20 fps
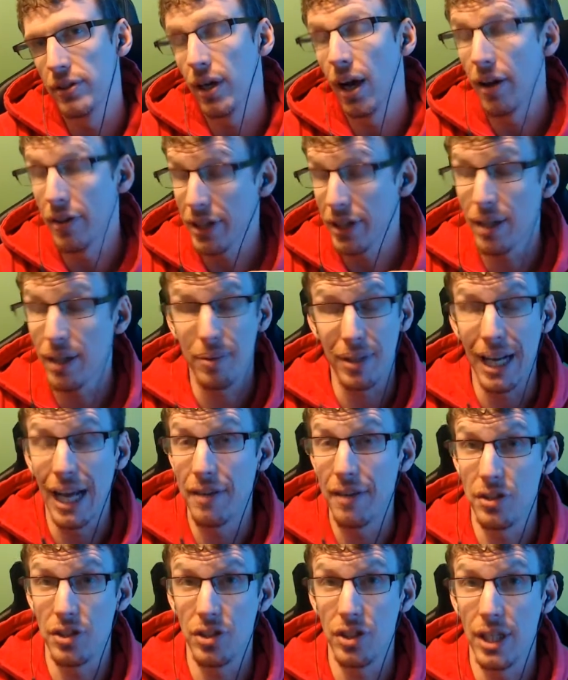I think I'm gonna have
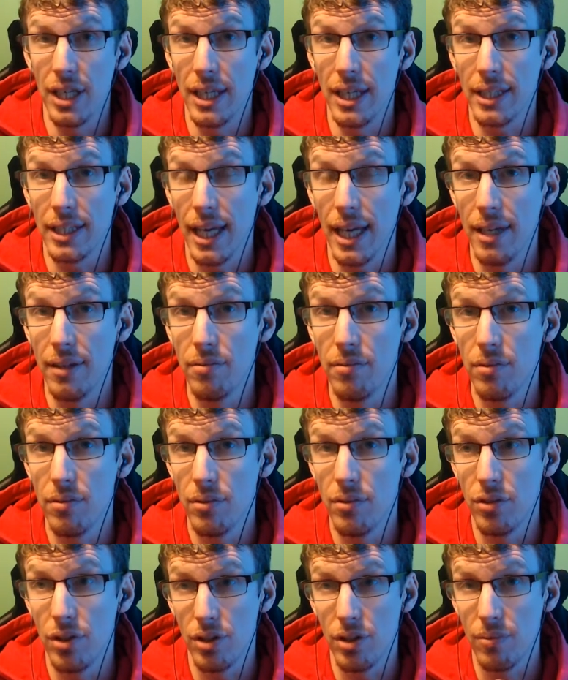to see it again,
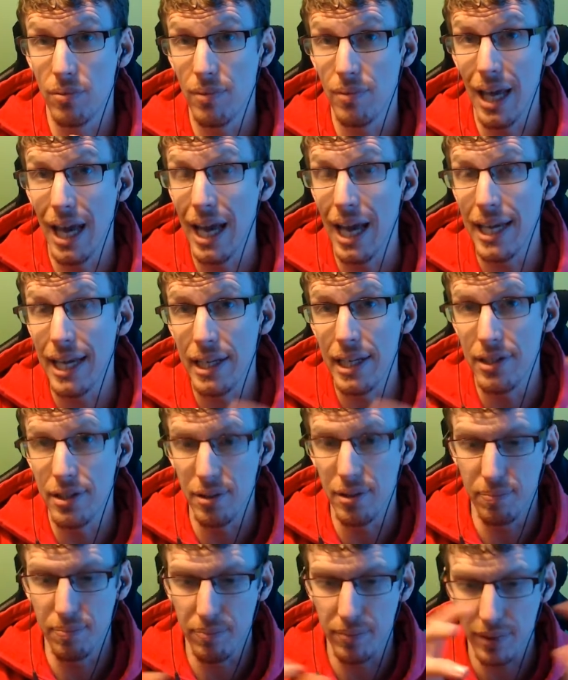just A, to
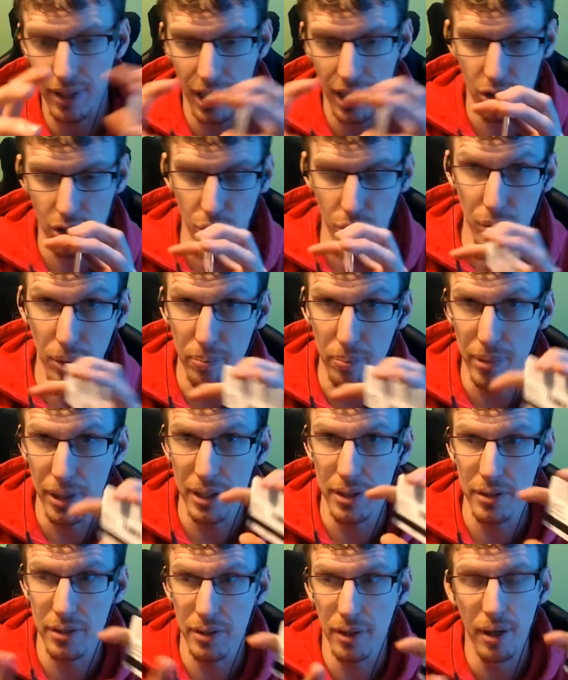catch all the
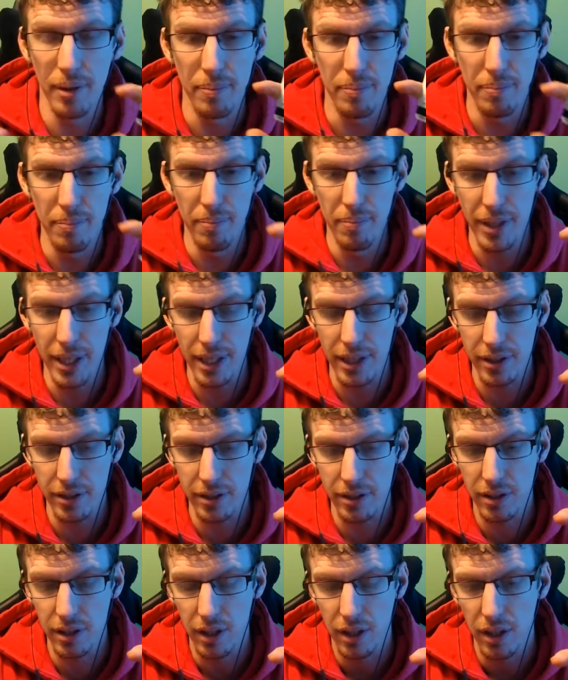bits that I
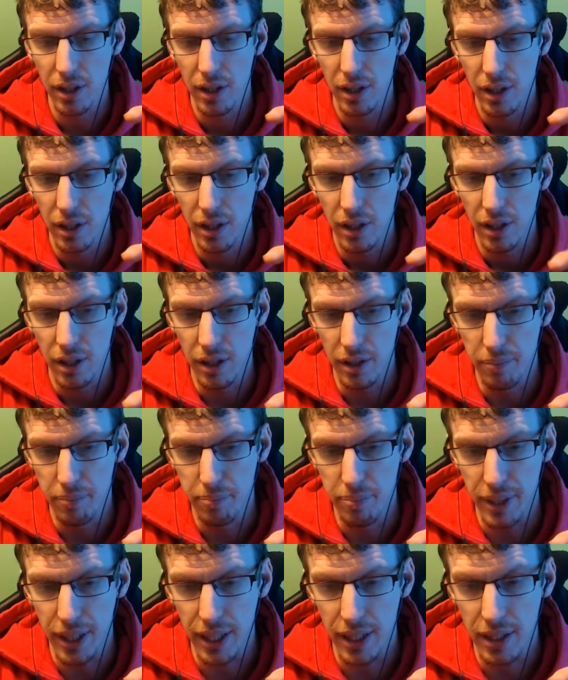missed, and
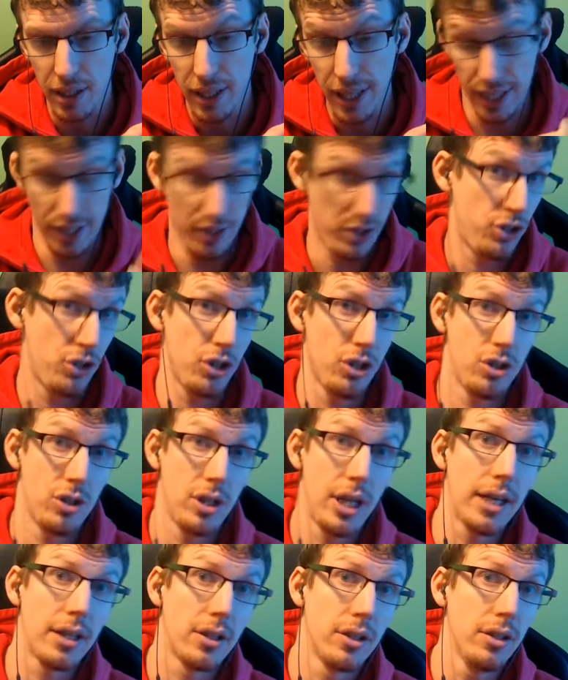B, it's just
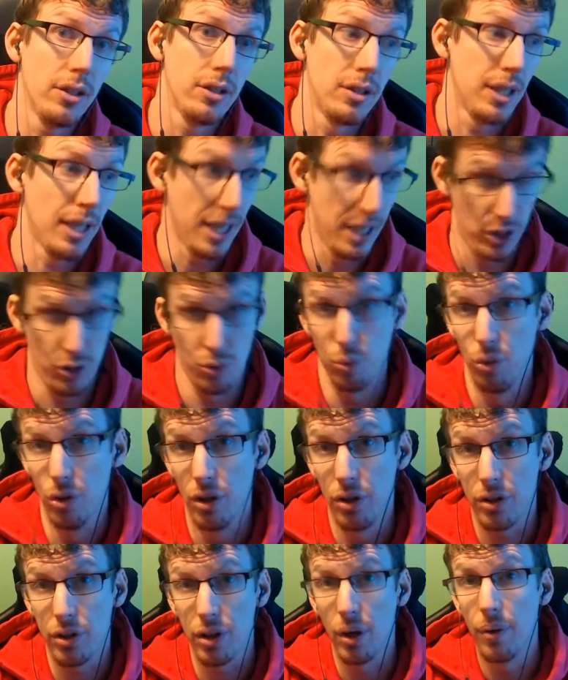that good. It's
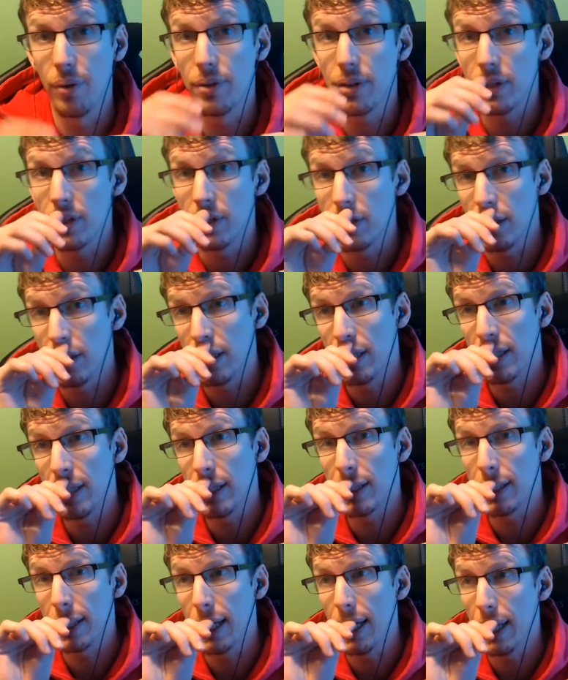worth going to see it
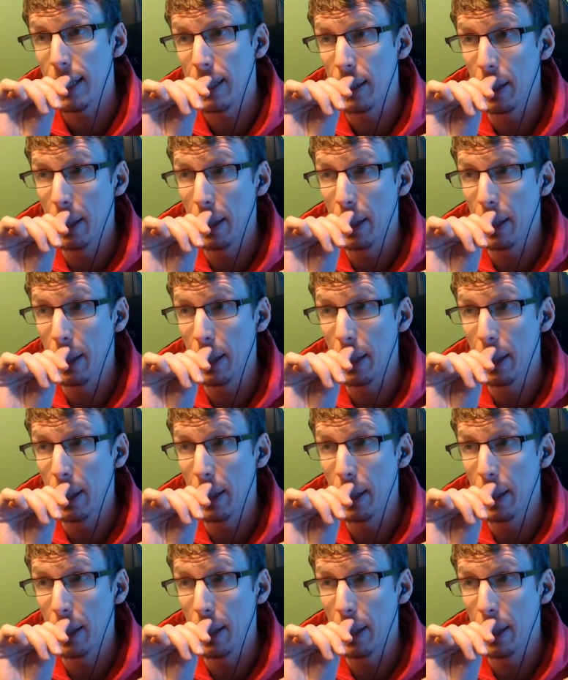again.